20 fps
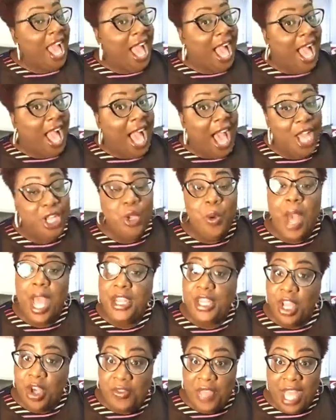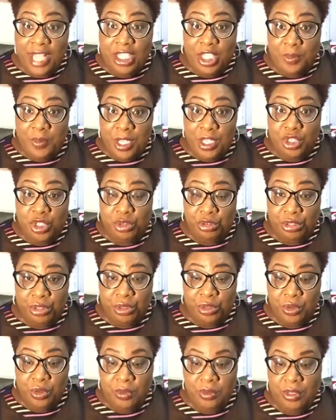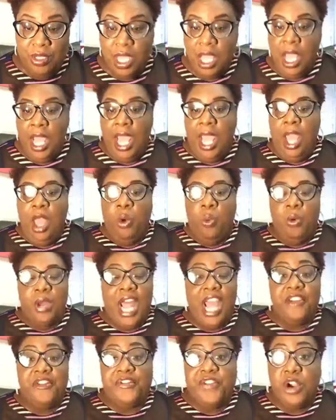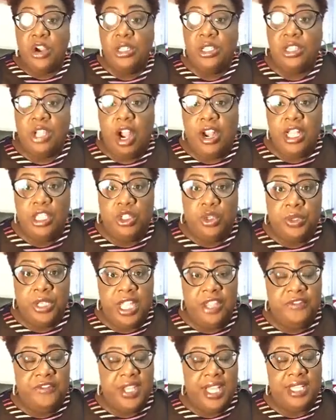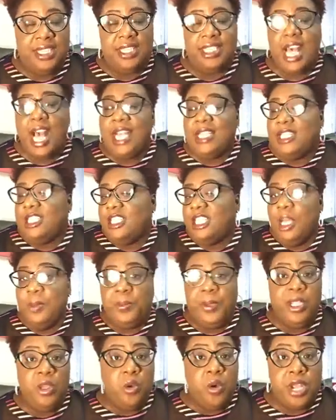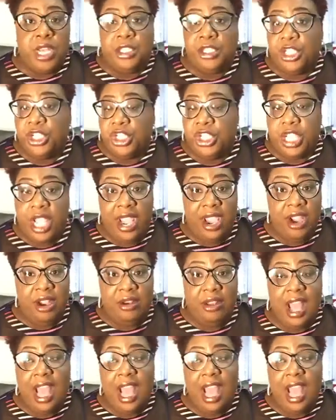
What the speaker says: How do I know that to be true? When I first started doing events, I simply wanted to share.